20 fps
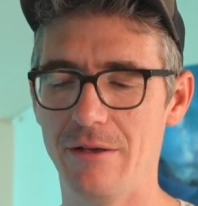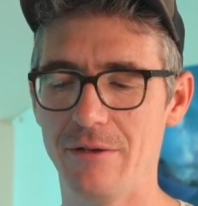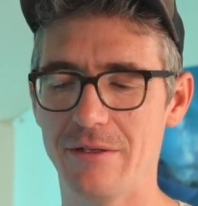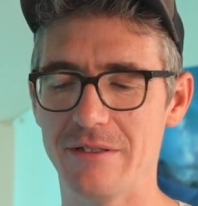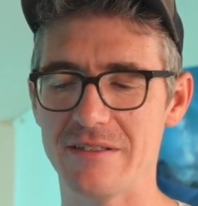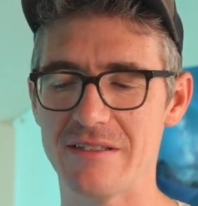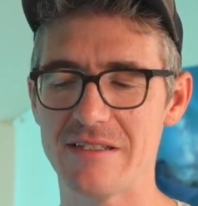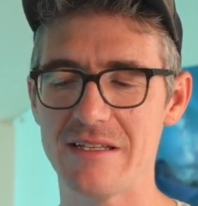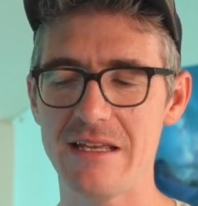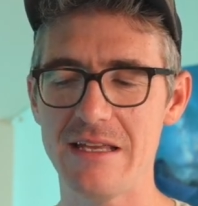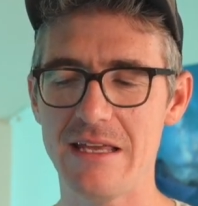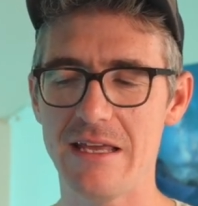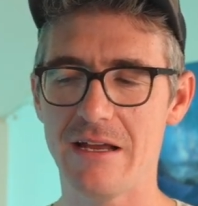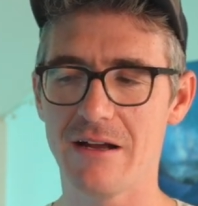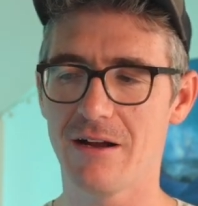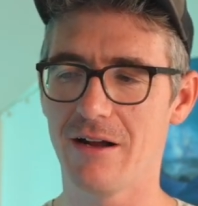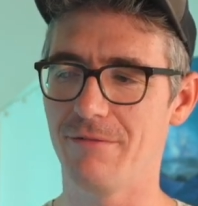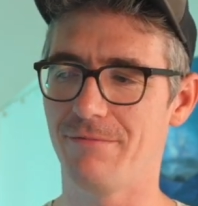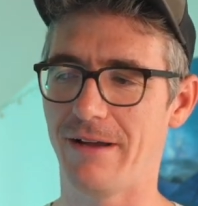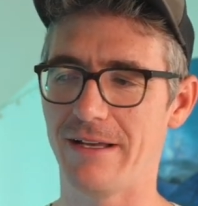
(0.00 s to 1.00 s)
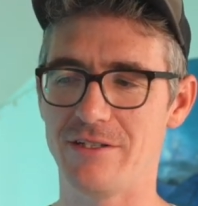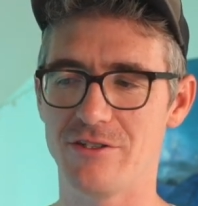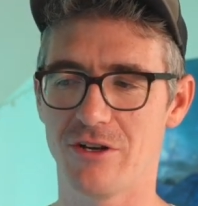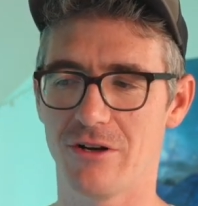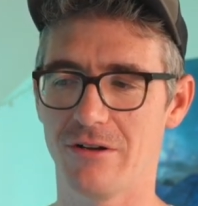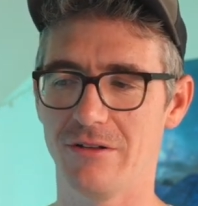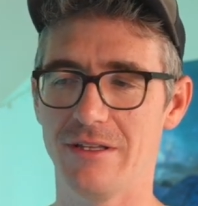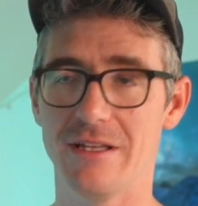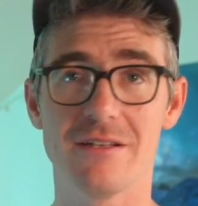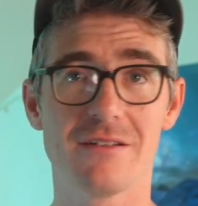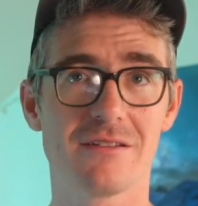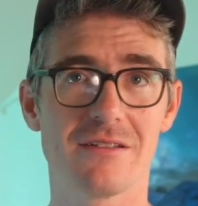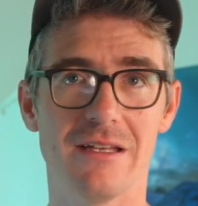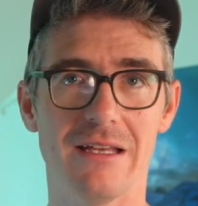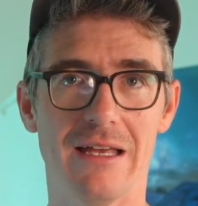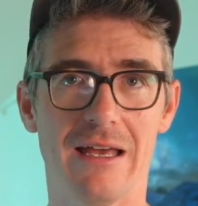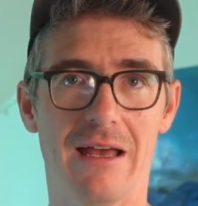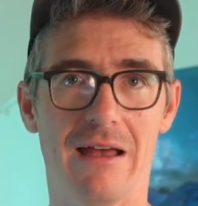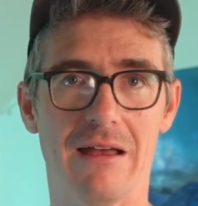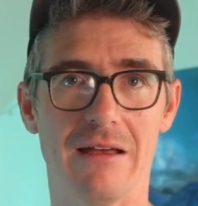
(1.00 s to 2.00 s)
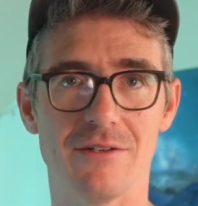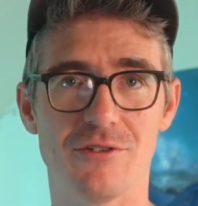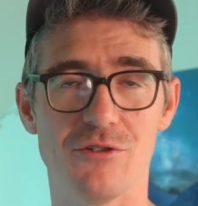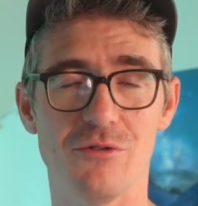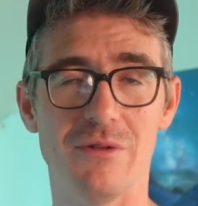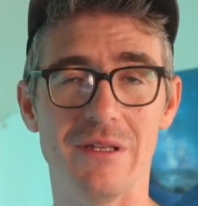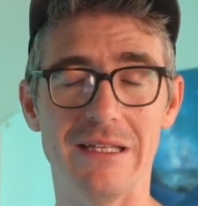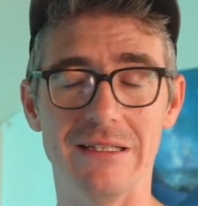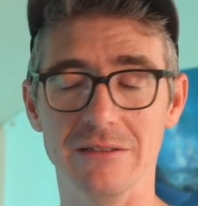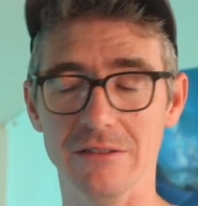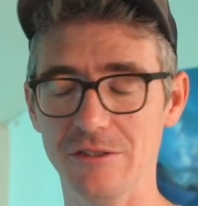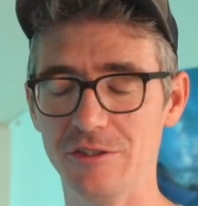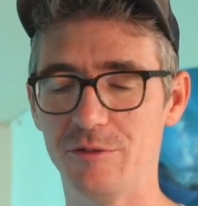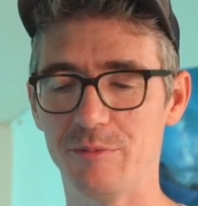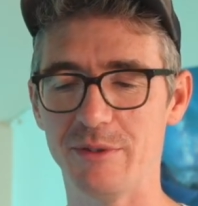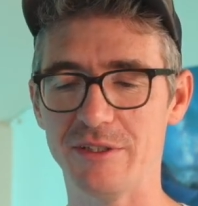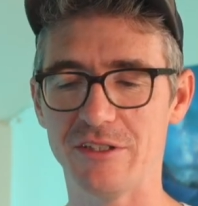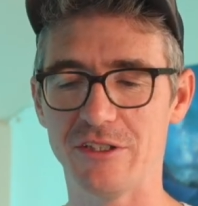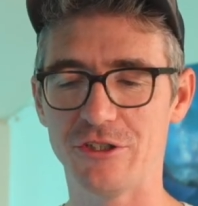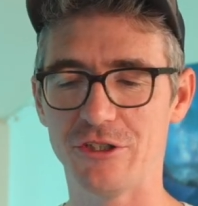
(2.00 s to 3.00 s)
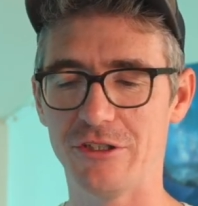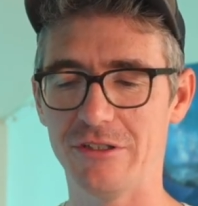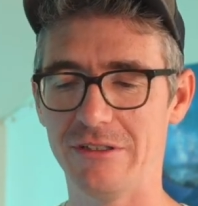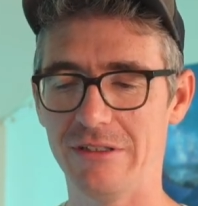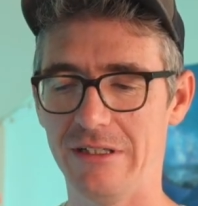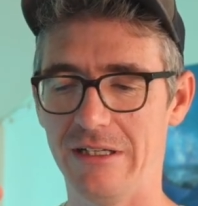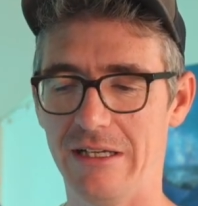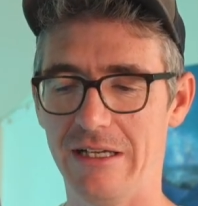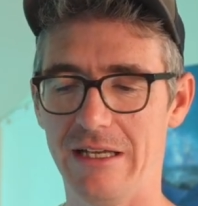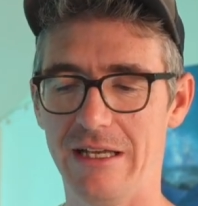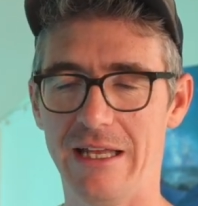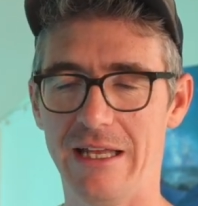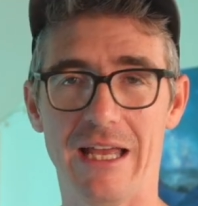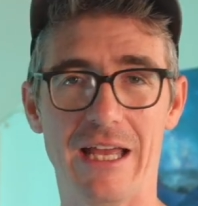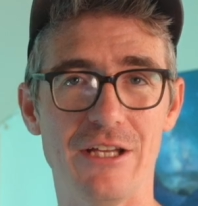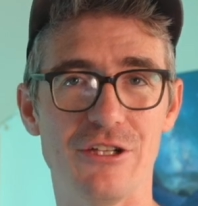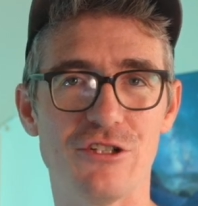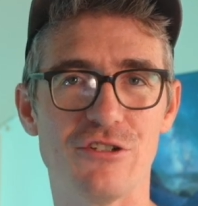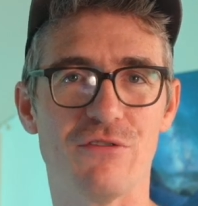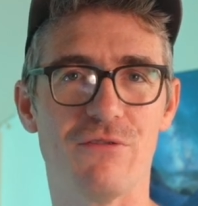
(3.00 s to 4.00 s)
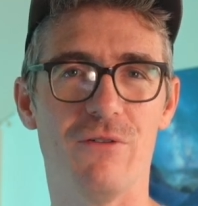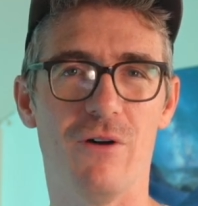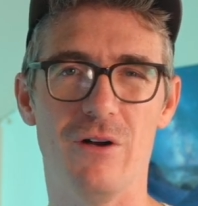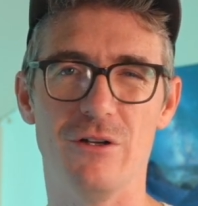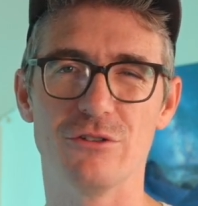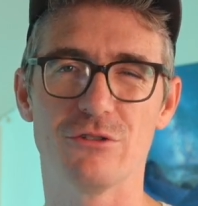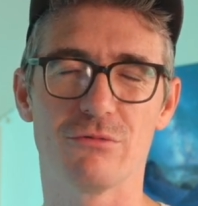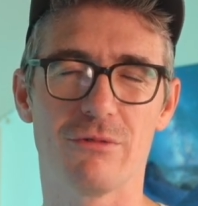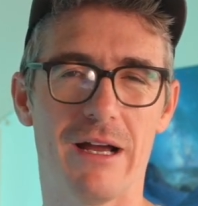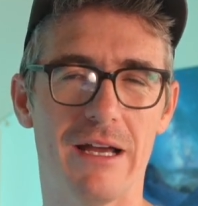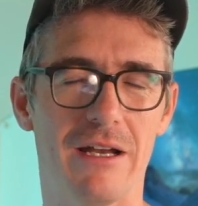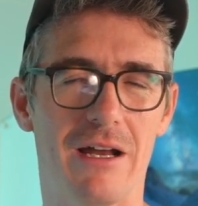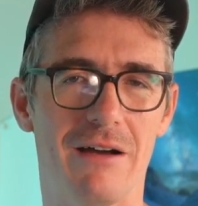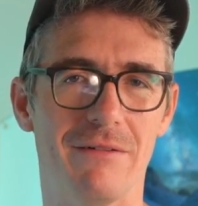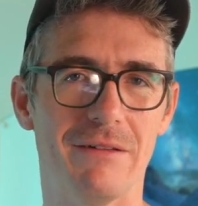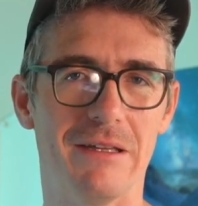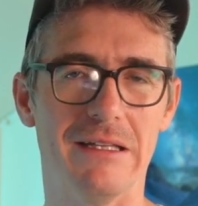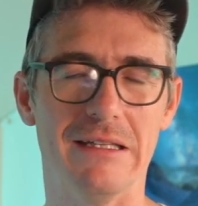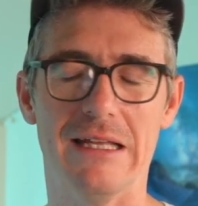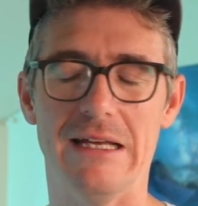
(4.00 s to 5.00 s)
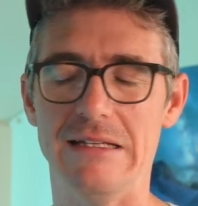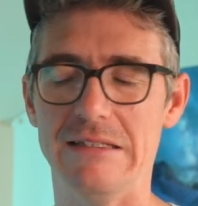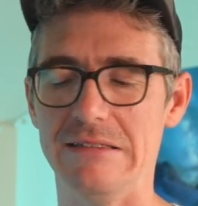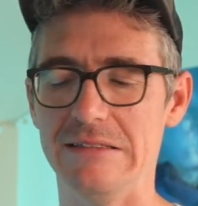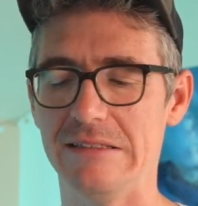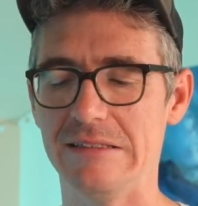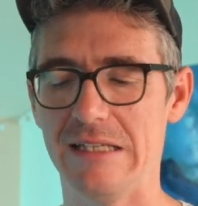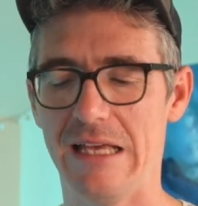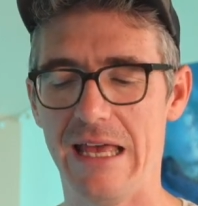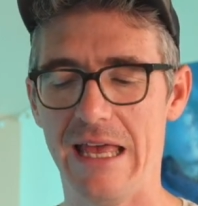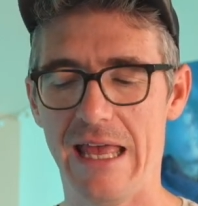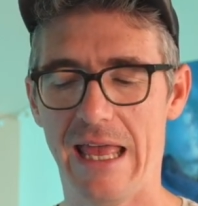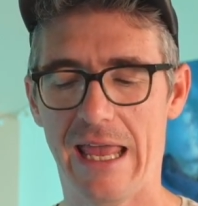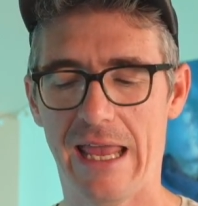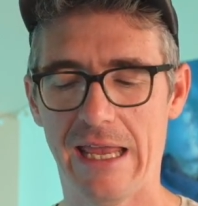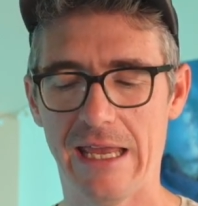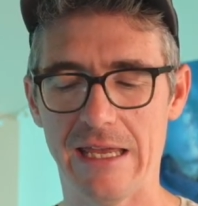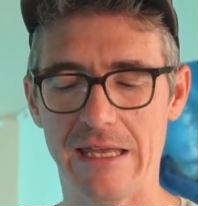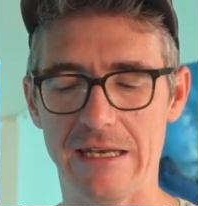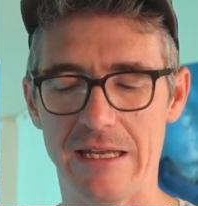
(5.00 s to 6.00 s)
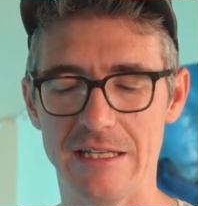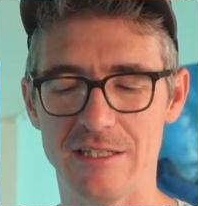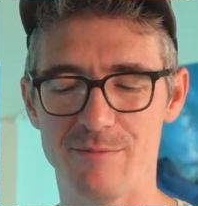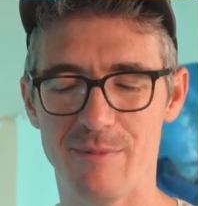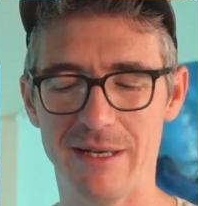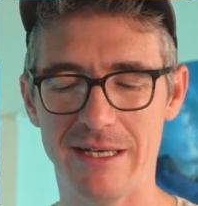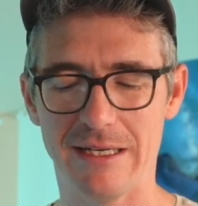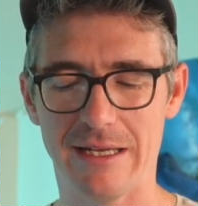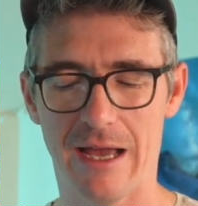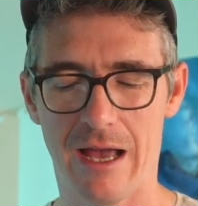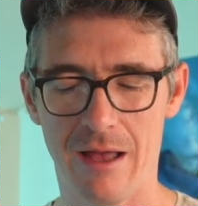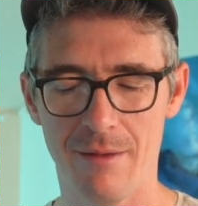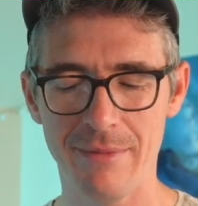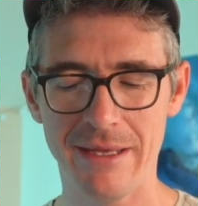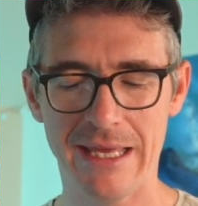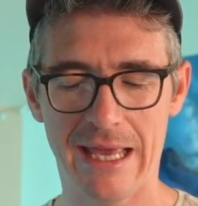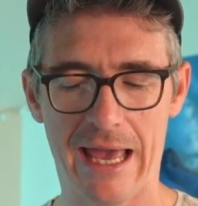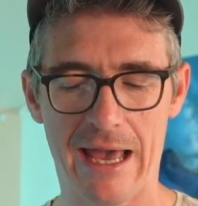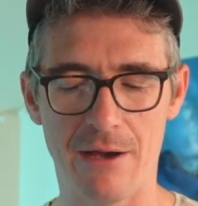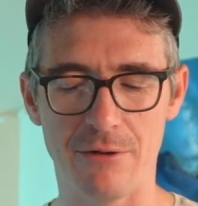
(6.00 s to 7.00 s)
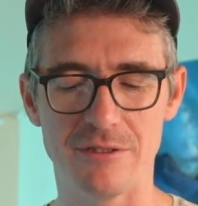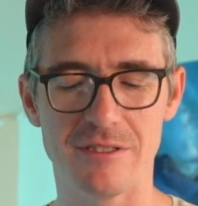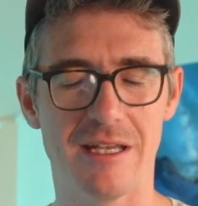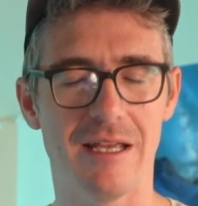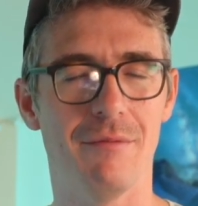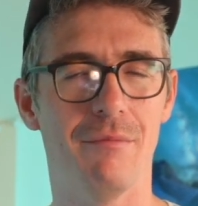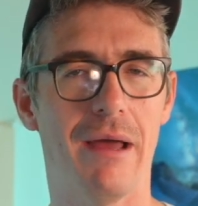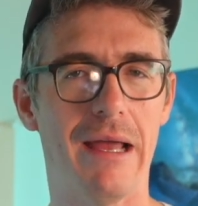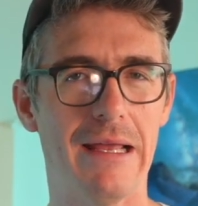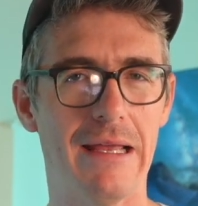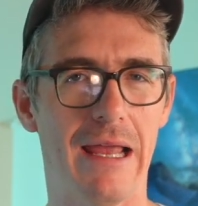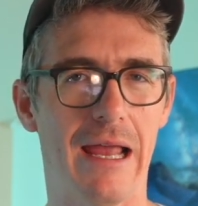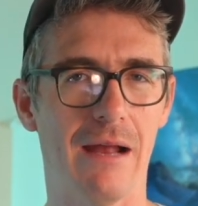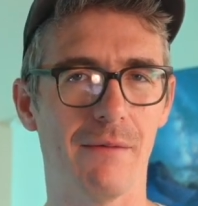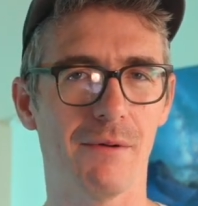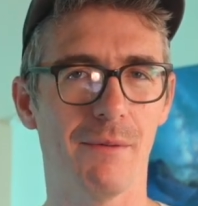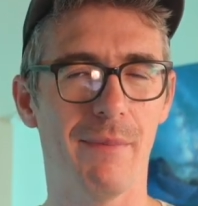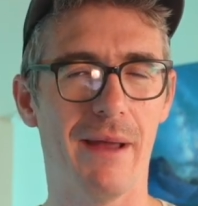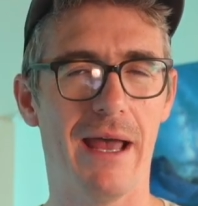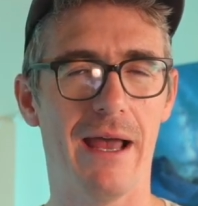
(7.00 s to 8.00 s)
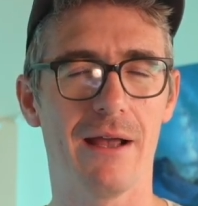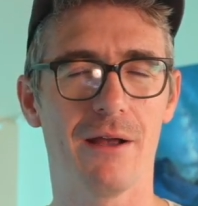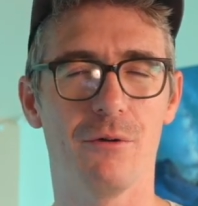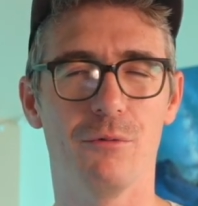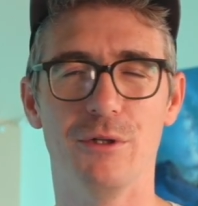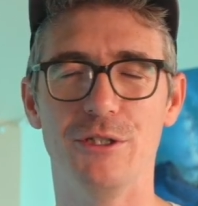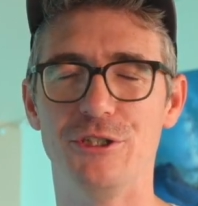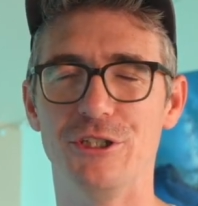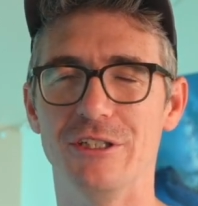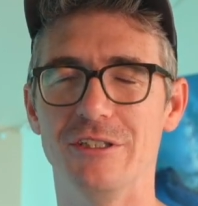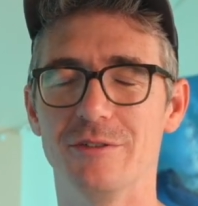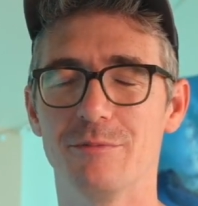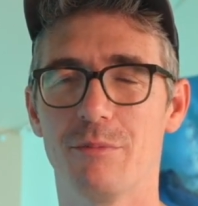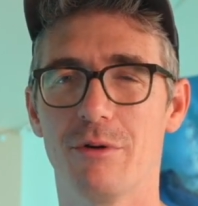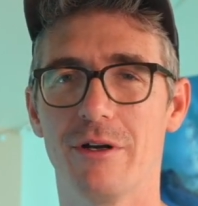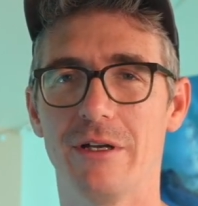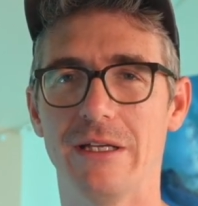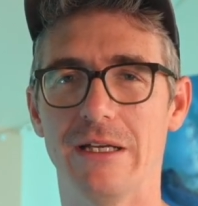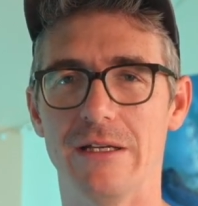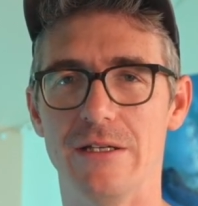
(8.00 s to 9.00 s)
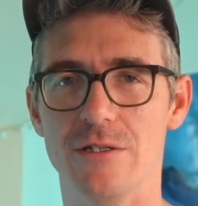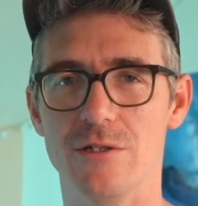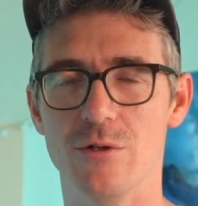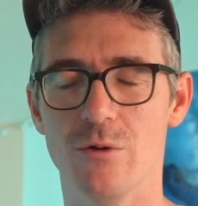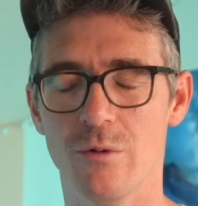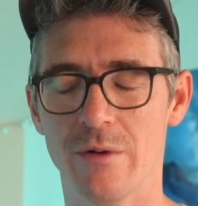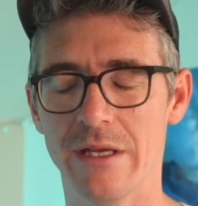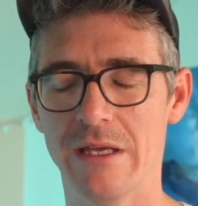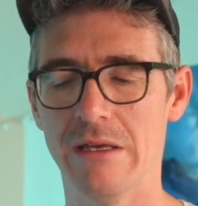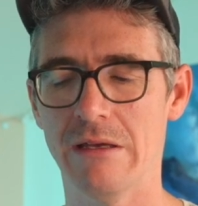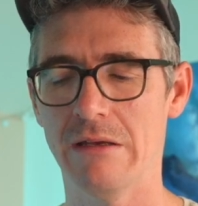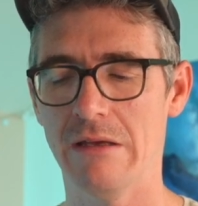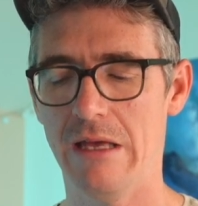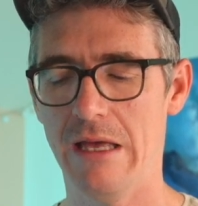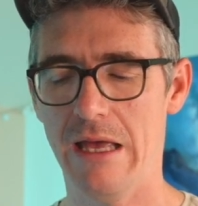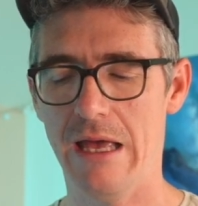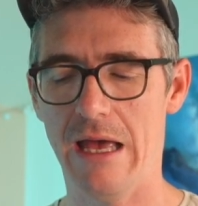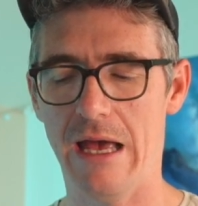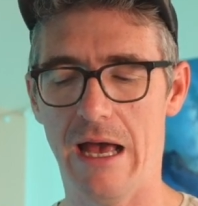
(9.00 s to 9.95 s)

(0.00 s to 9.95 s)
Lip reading: You can see here, if I turn this to the loose position, it just falls right off the lens. And it's been coming out in my camera bag, which is pretty annoying.